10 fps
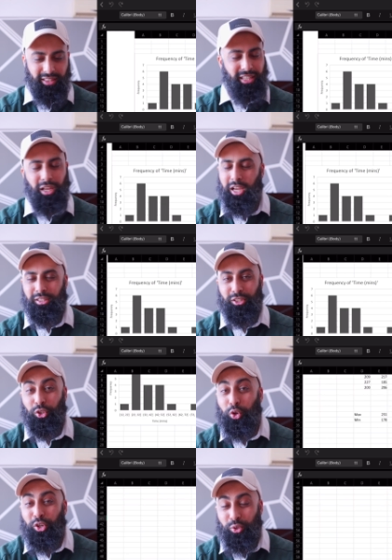This, I, uh,
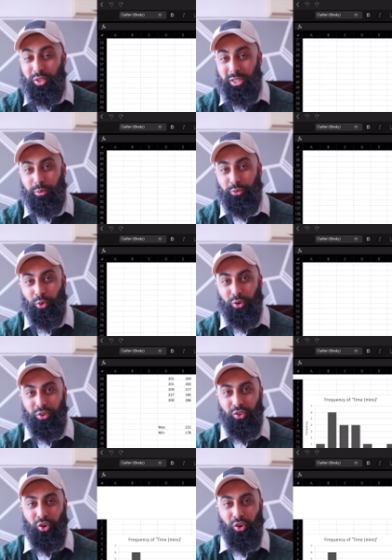you couldn't do this before.